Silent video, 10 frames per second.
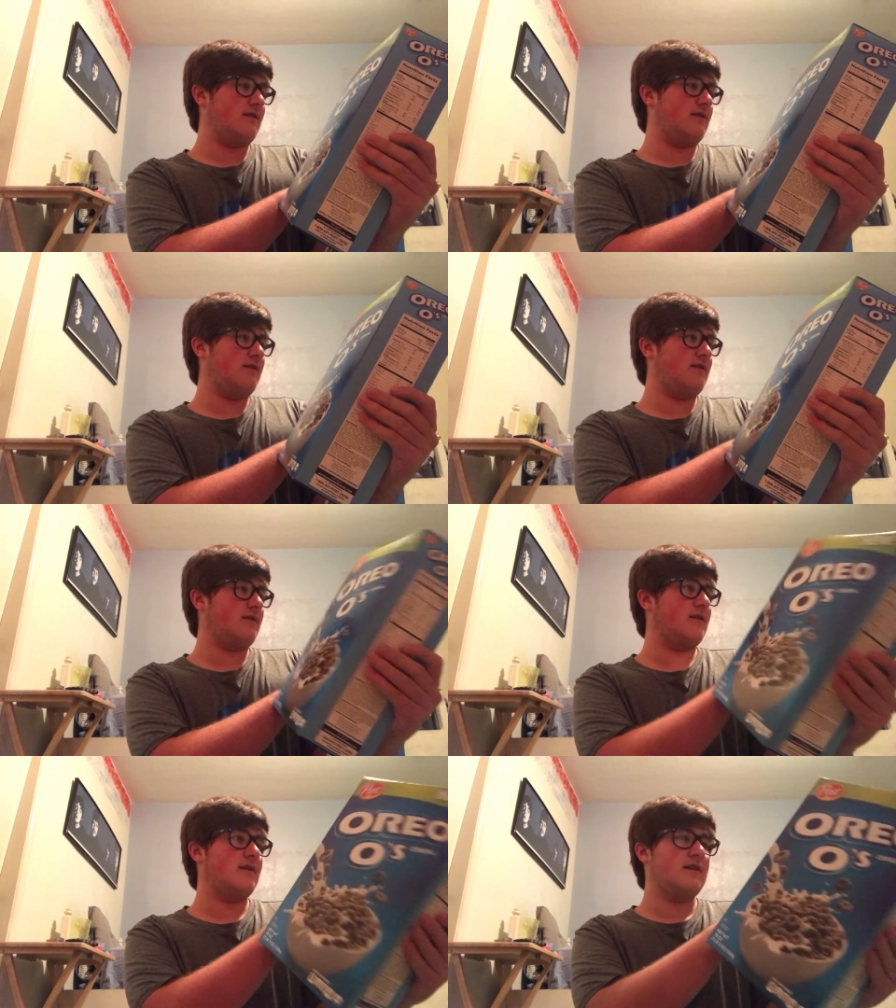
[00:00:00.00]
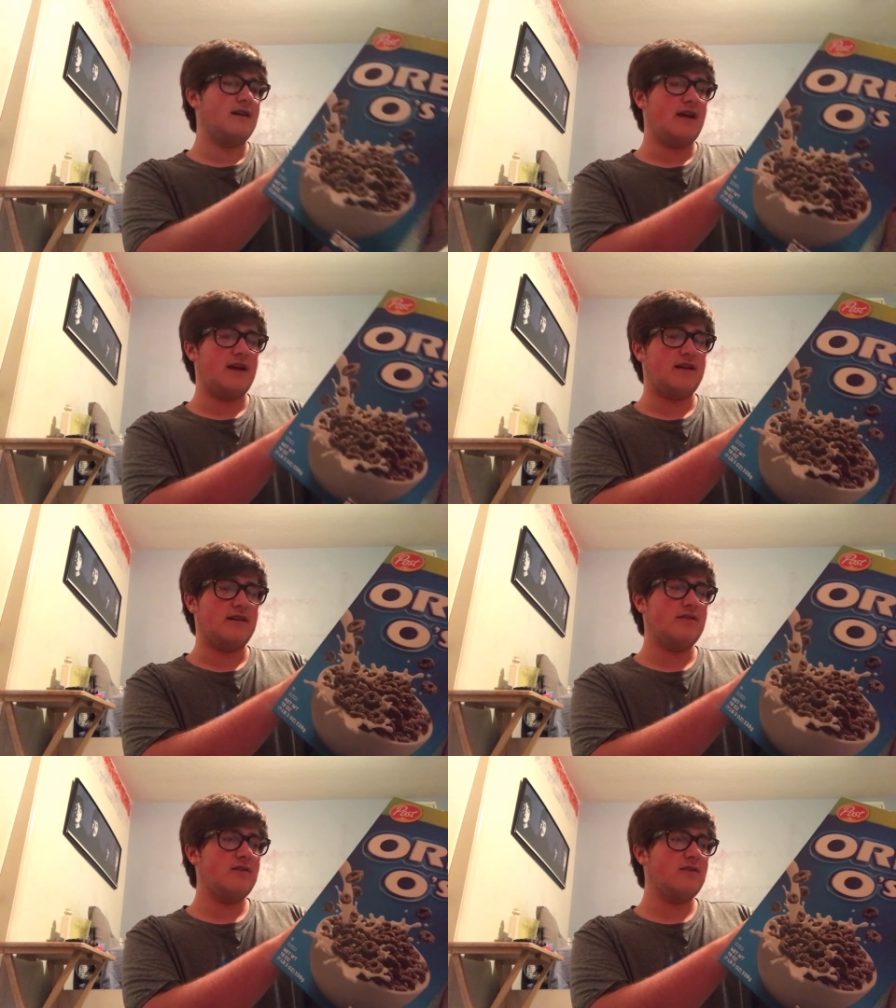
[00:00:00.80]
uh, and
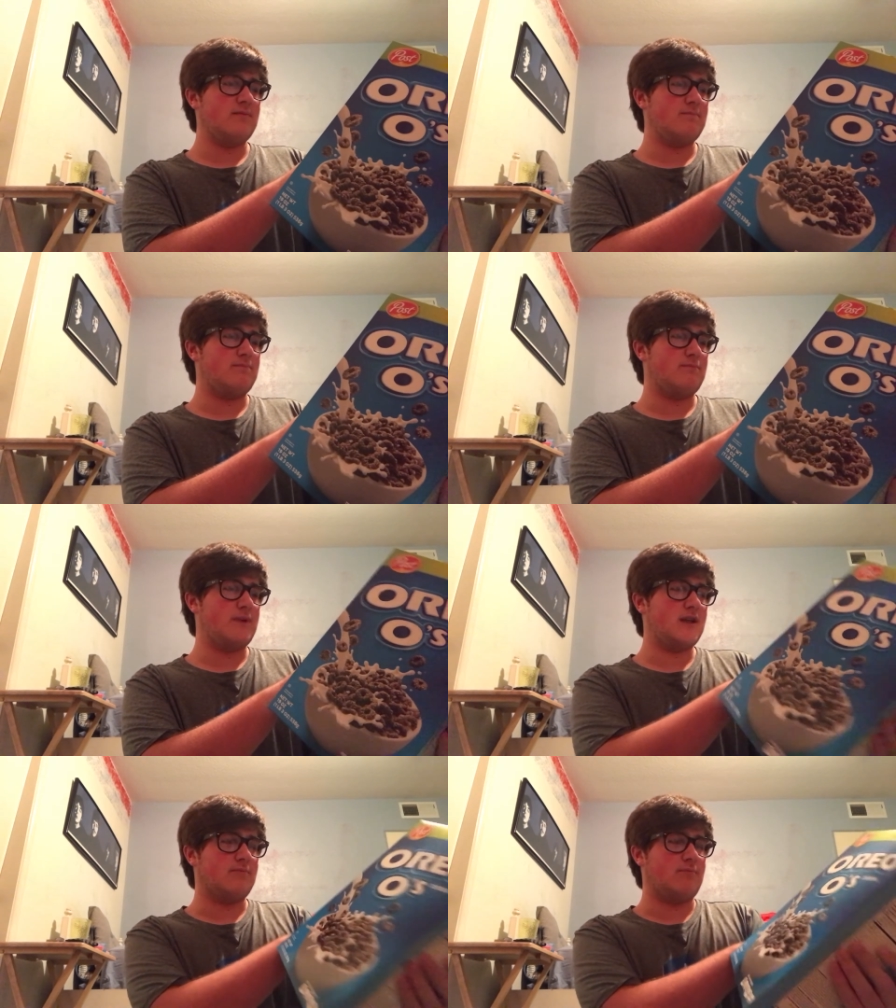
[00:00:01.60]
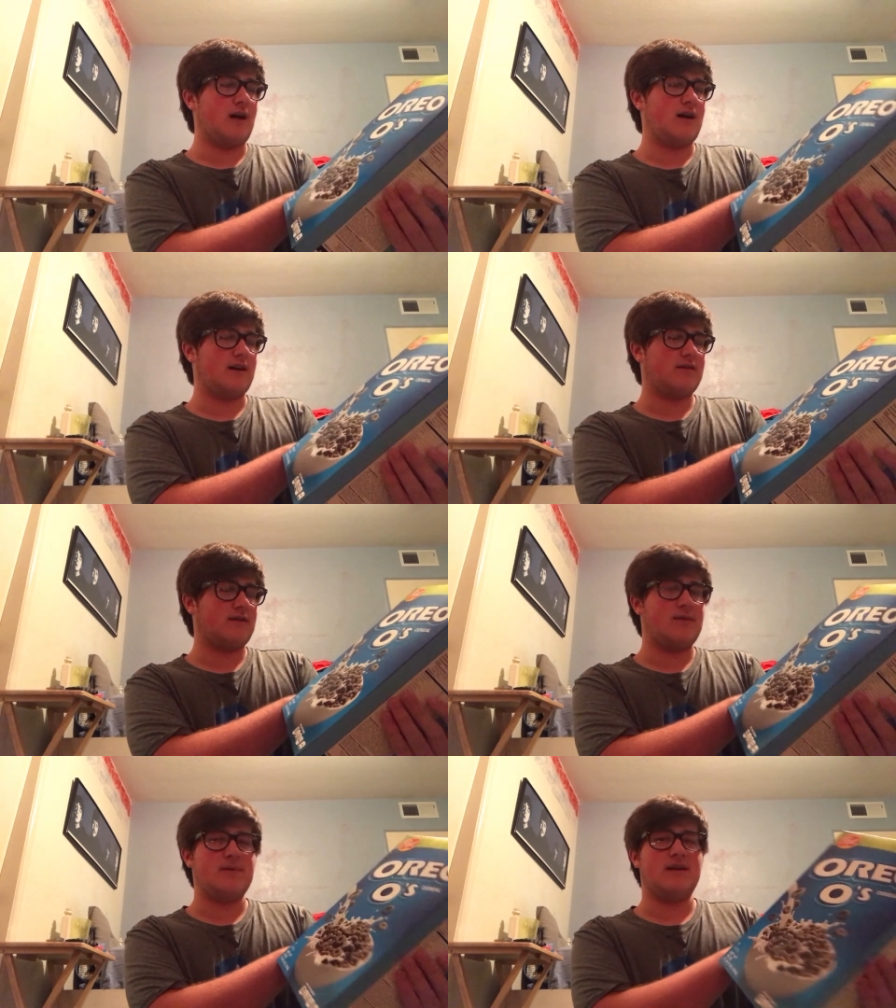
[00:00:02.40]
this is a big box.
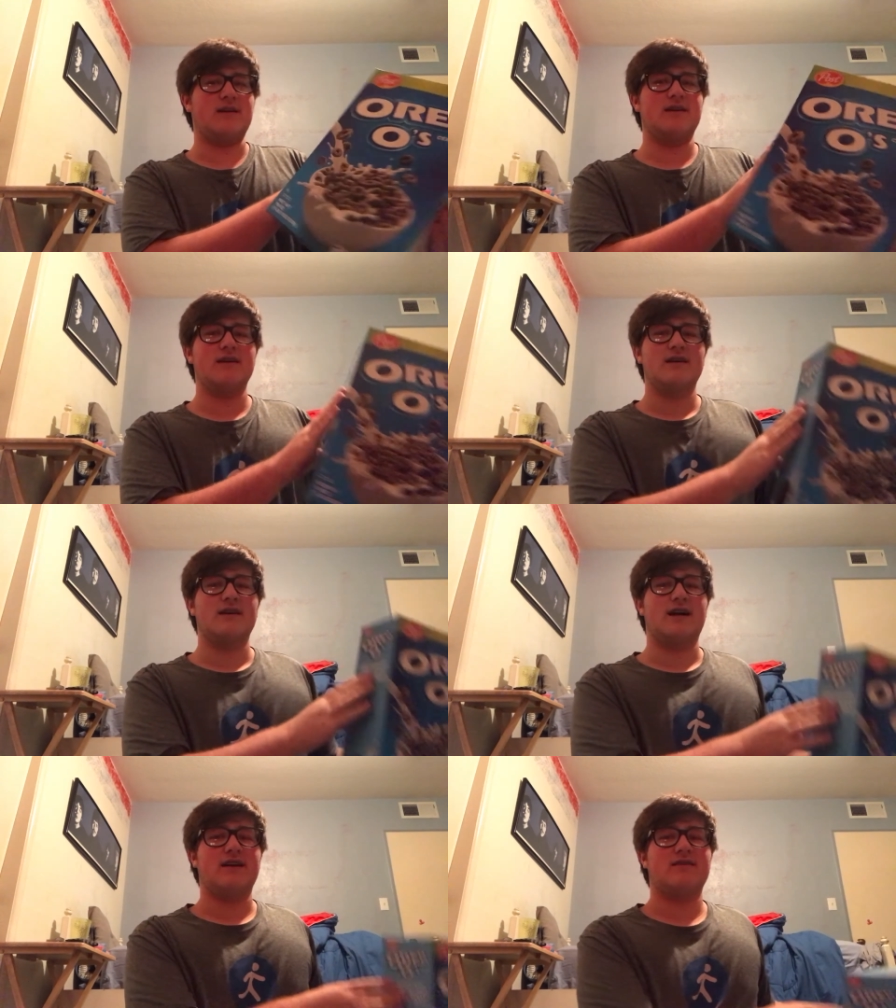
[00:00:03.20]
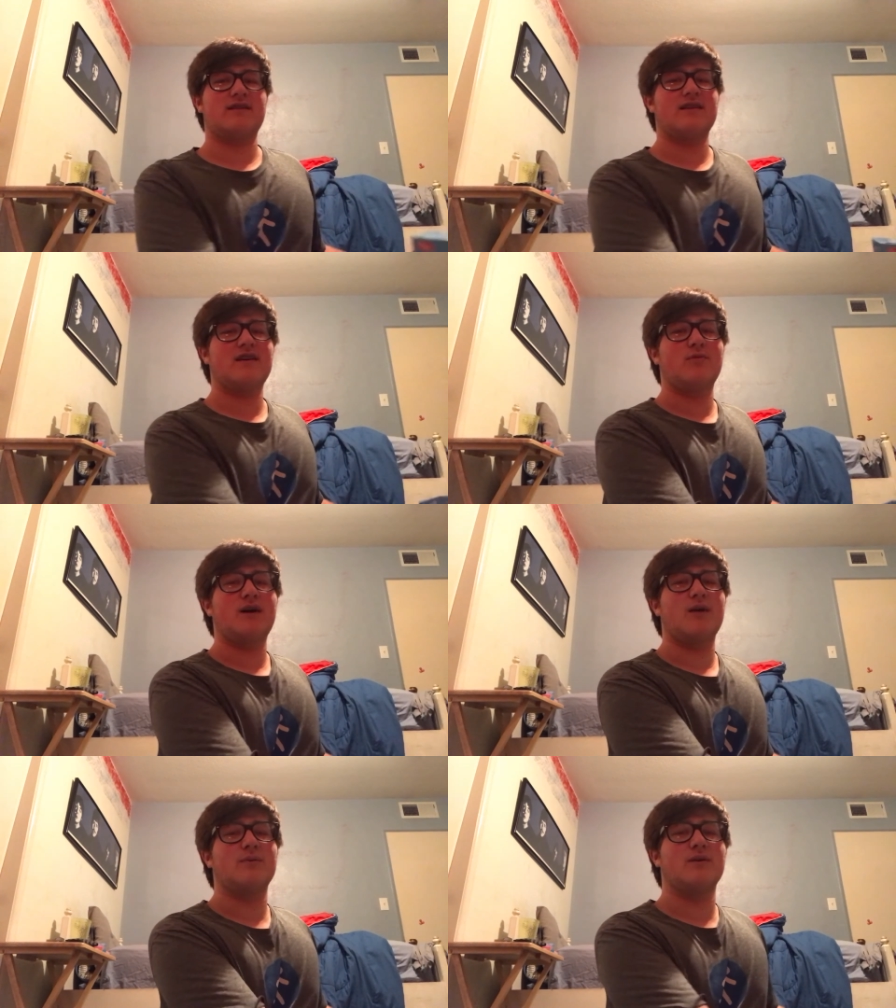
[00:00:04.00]
I mean, I guess that's how
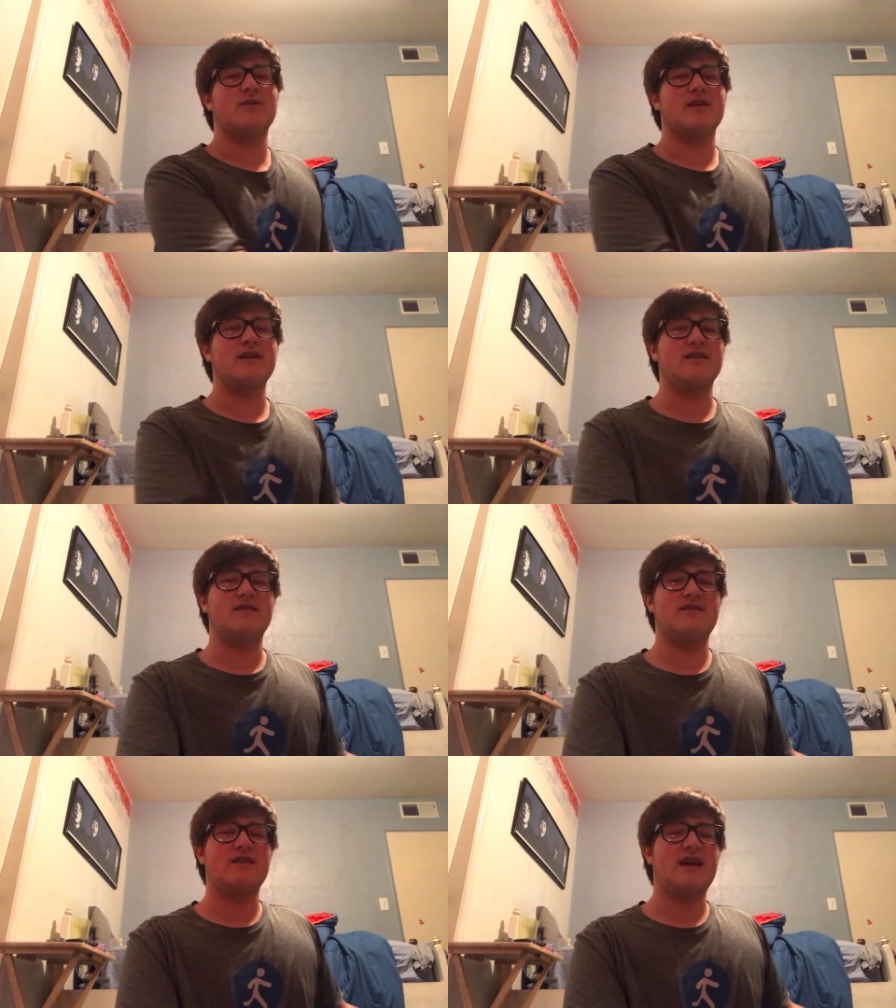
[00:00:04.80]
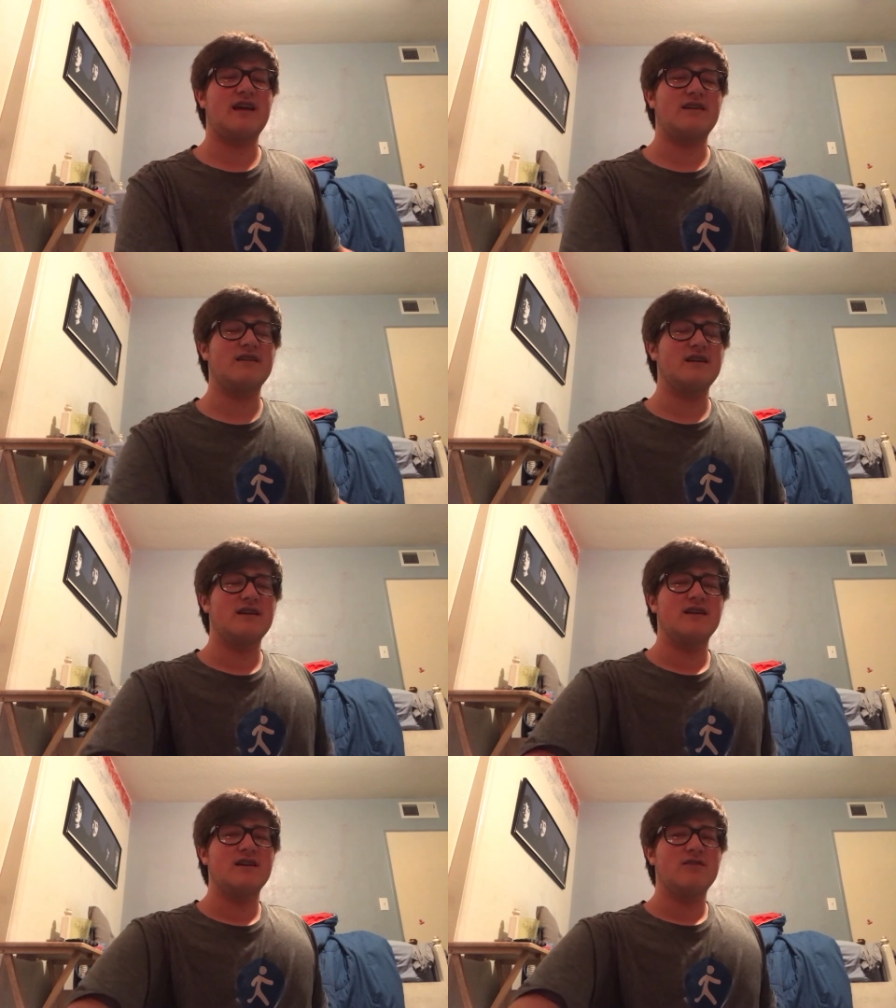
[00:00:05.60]
popular it is. And
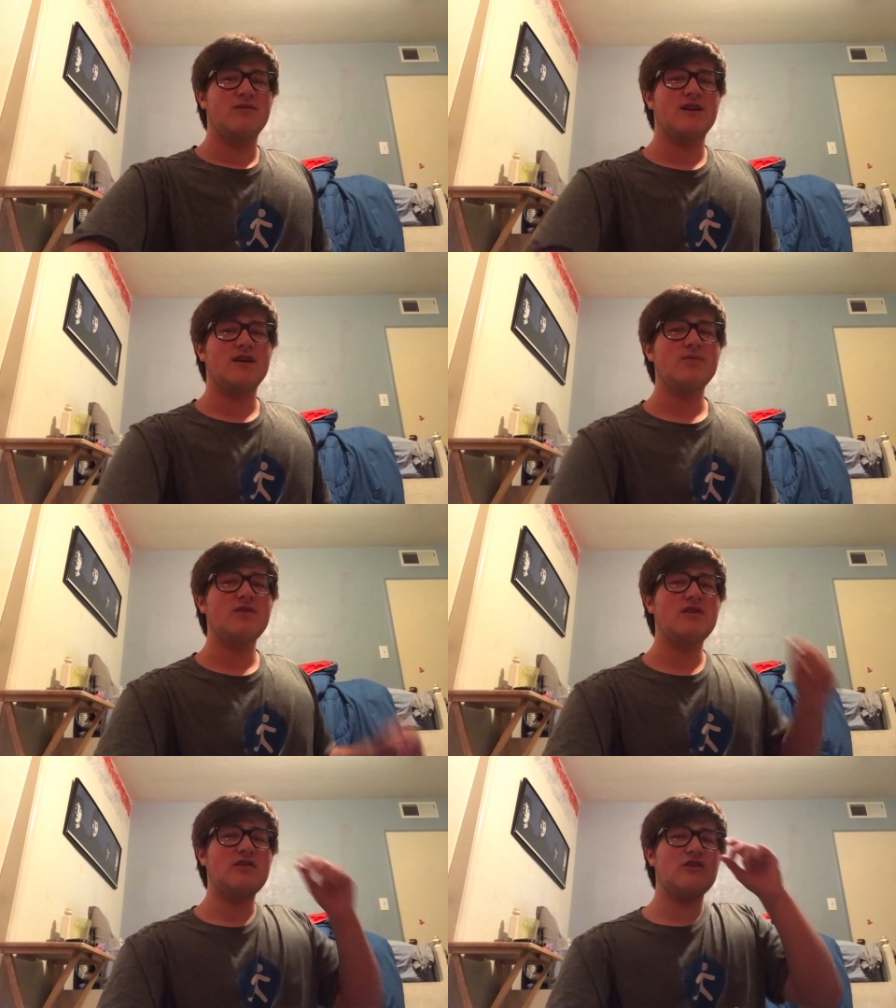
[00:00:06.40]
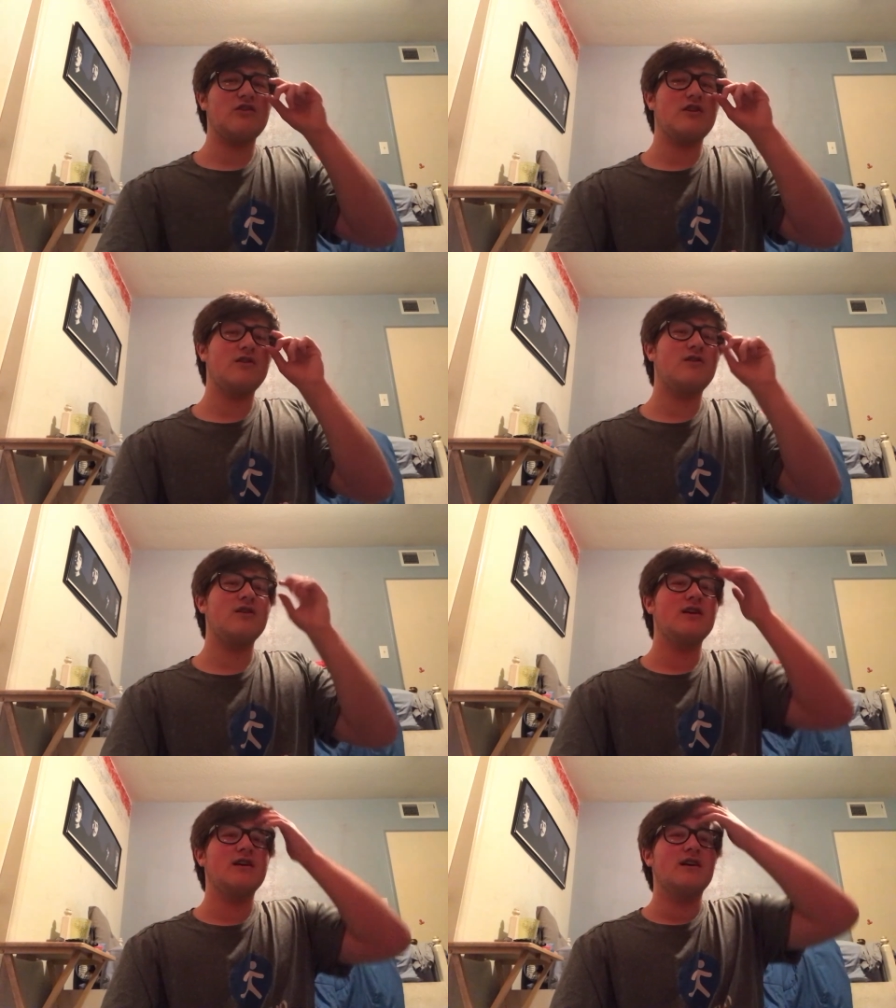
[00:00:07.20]
when it comes to cereal,
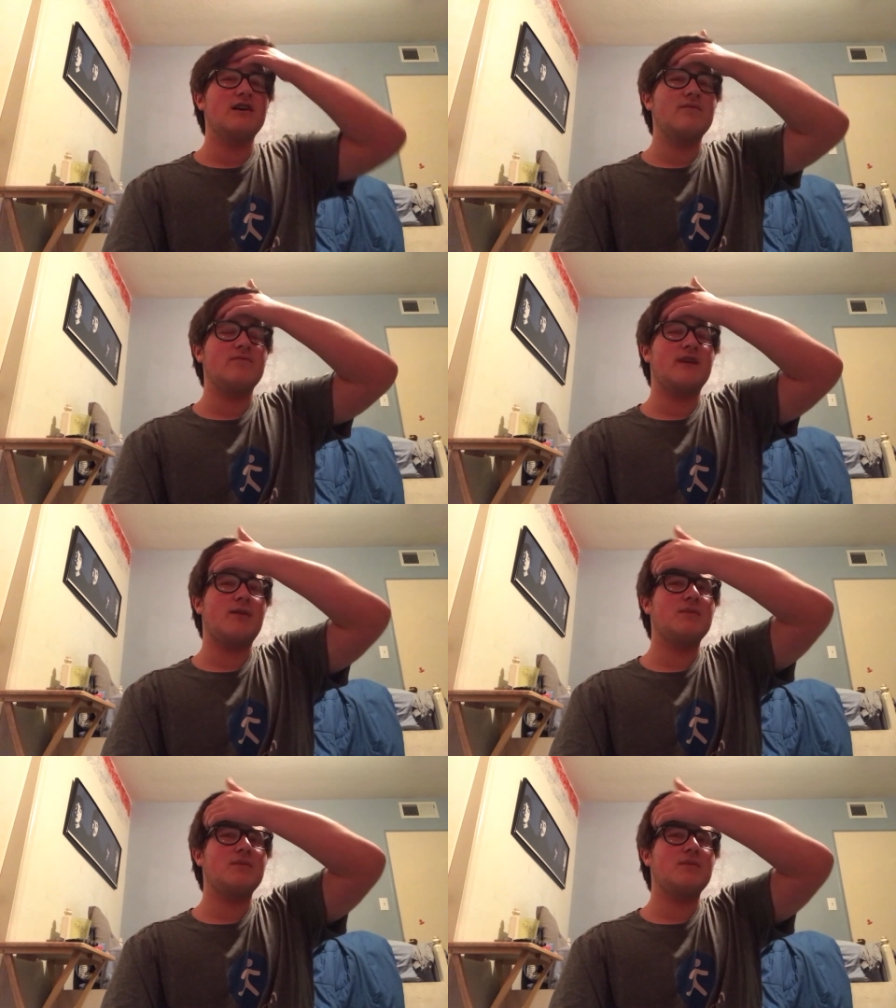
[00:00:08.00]
I'm